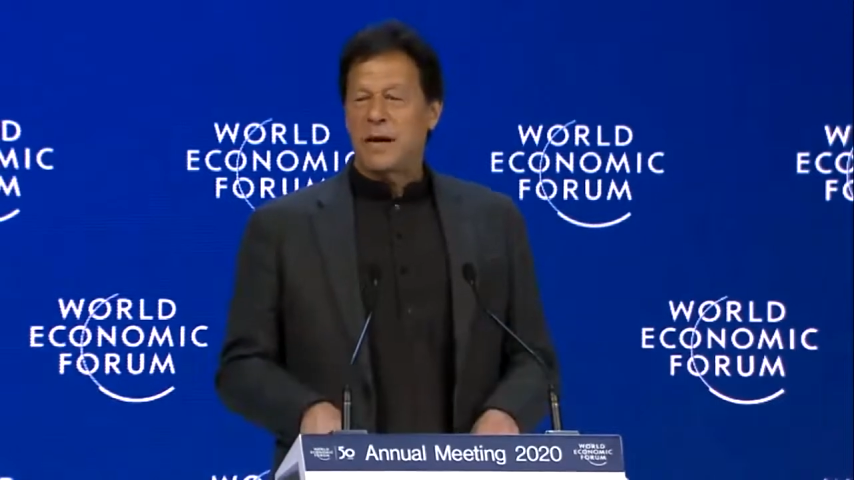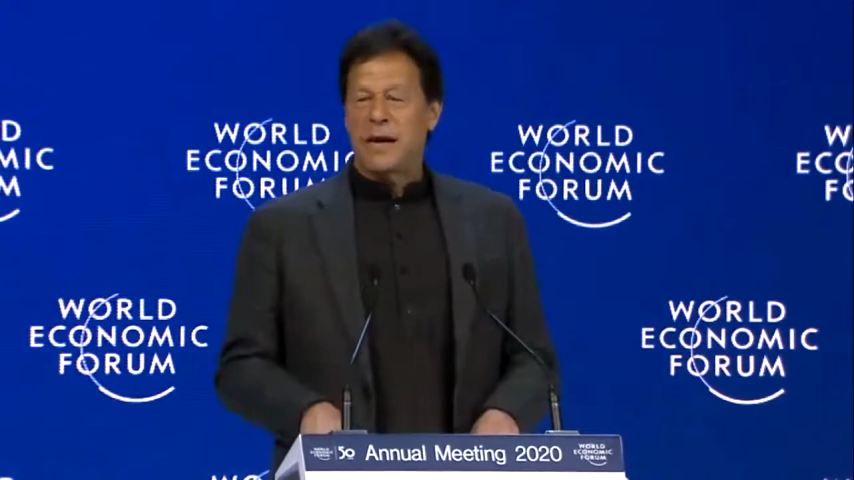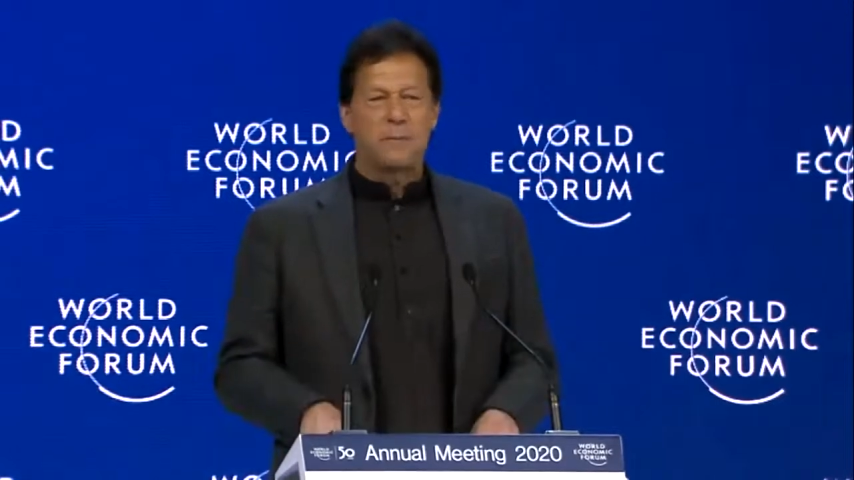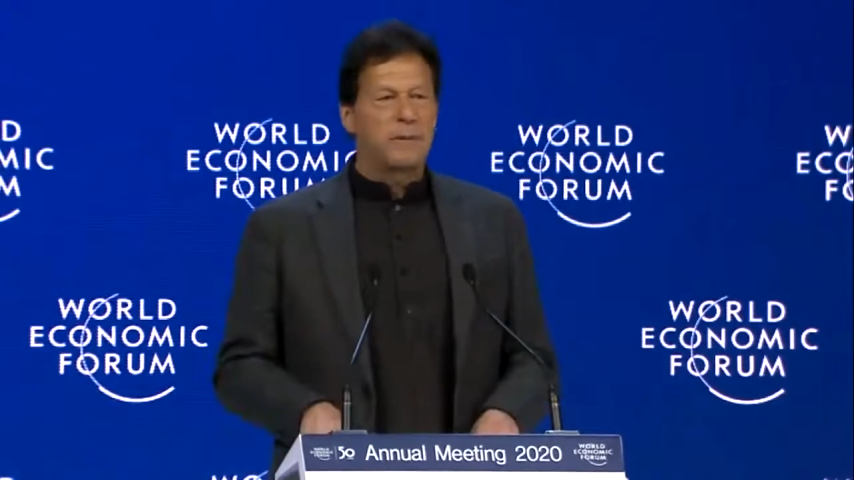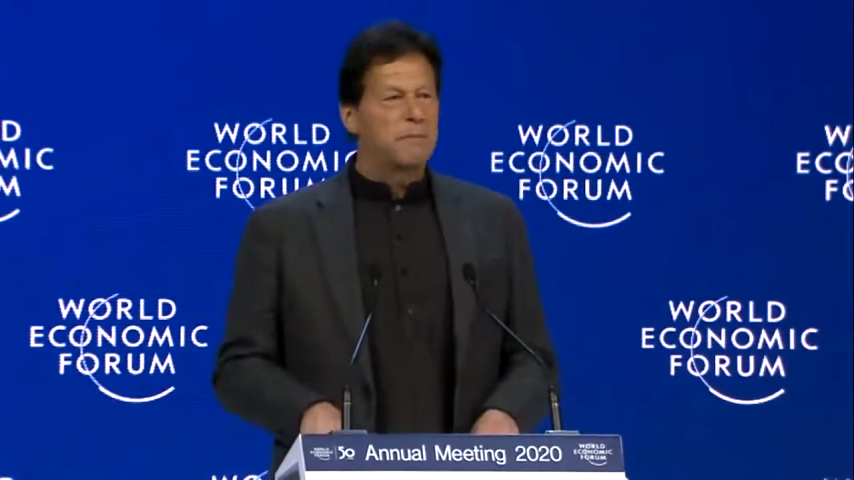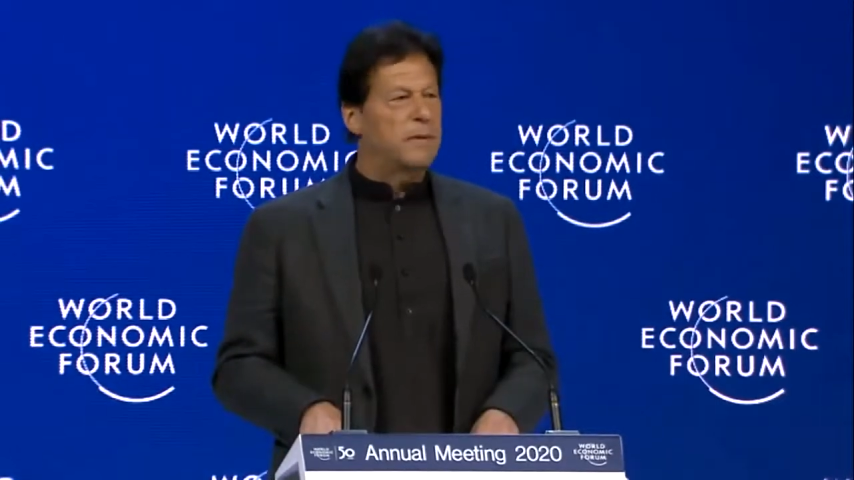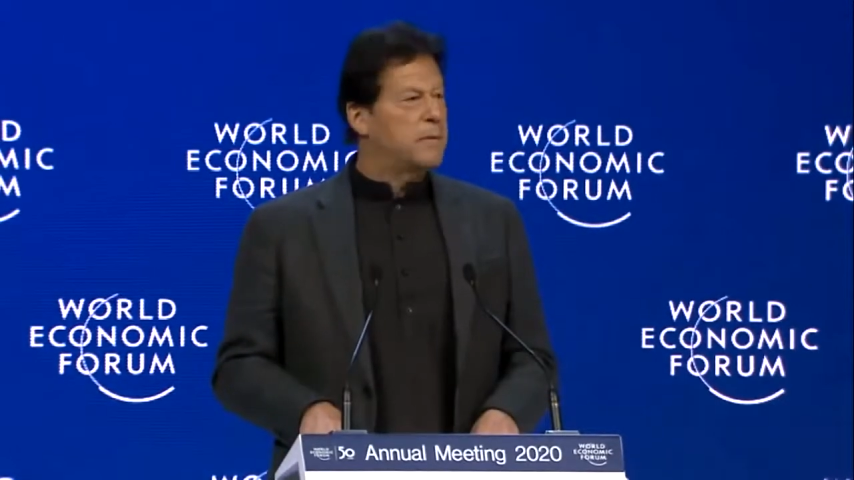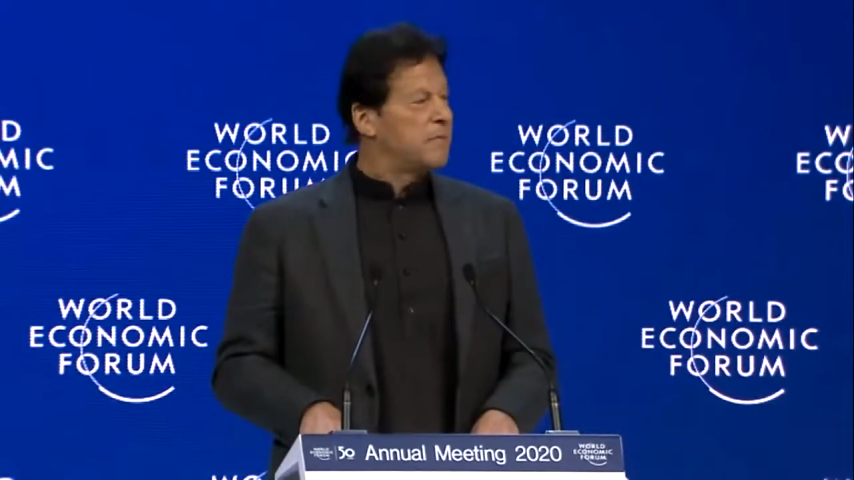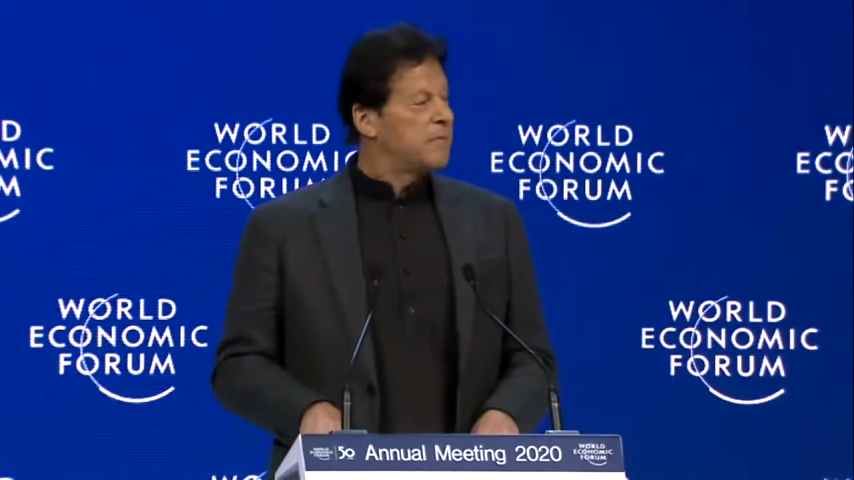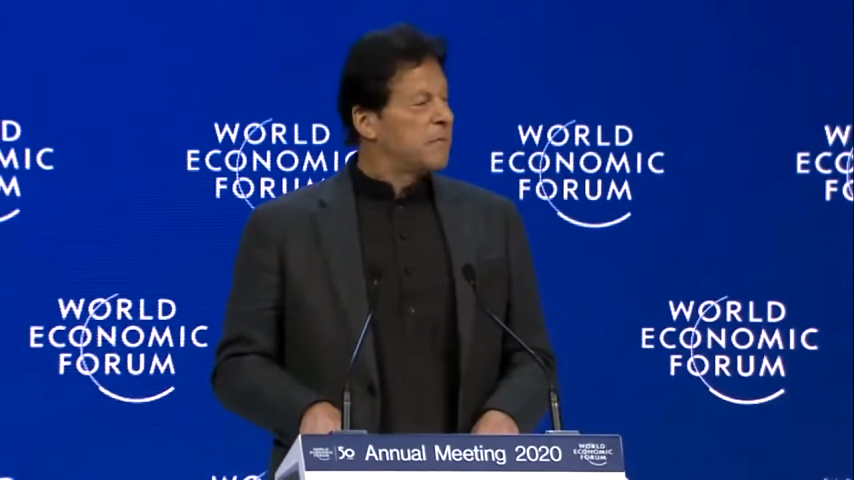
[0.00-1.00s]
local
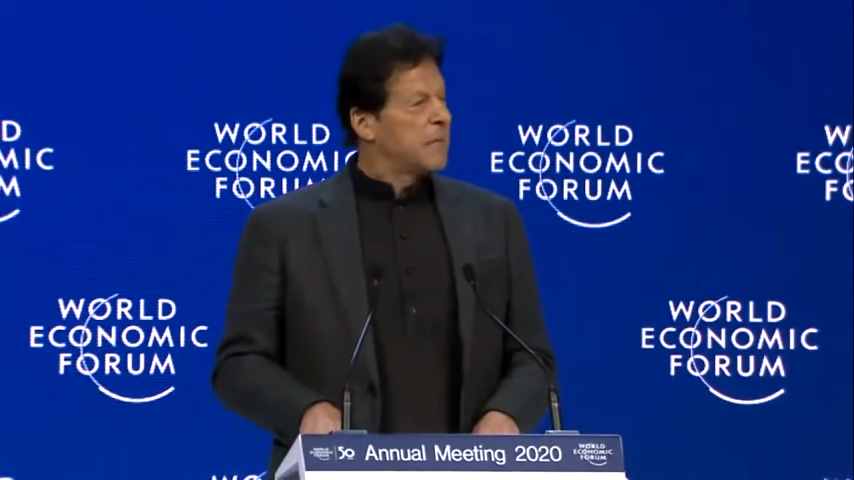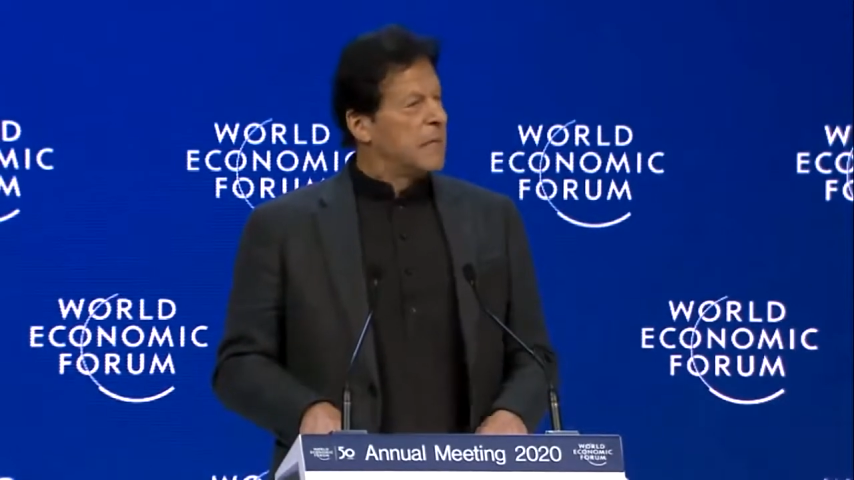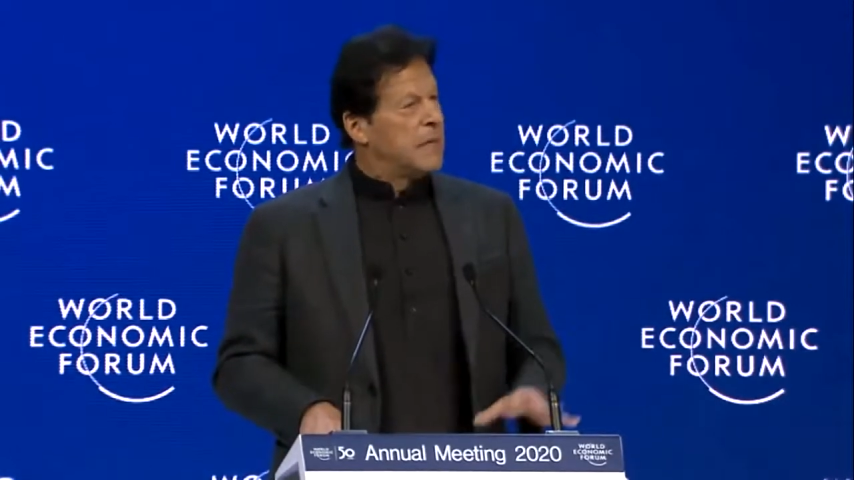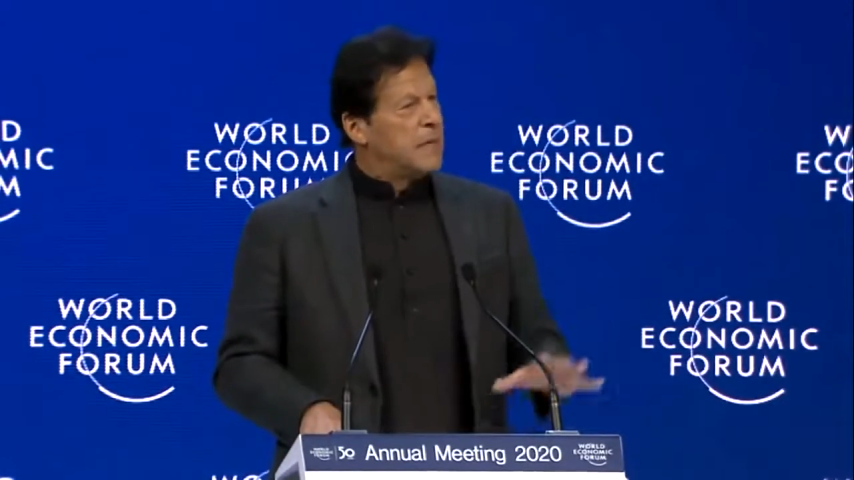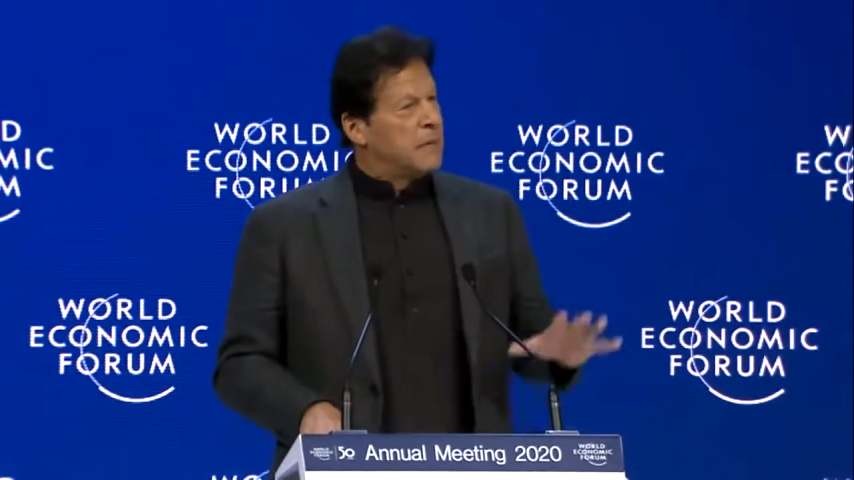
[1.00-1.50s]
communities.